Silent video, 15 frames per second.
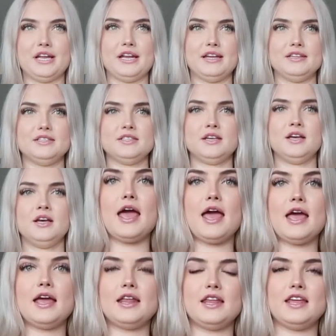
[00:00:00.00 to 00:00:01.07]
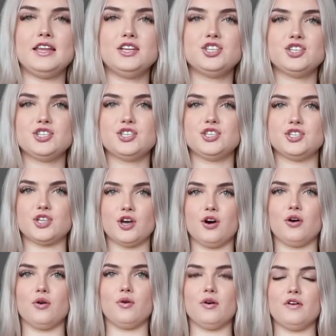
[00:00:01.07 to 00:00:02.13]
it is. And it is just
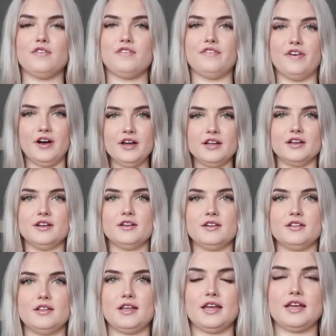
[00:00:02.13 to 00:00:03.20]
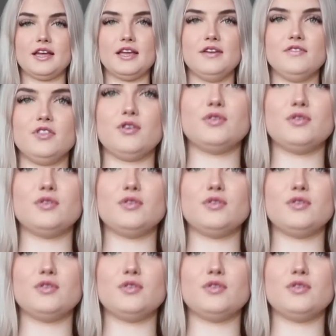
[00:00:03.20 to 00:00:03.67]
so fun. Like even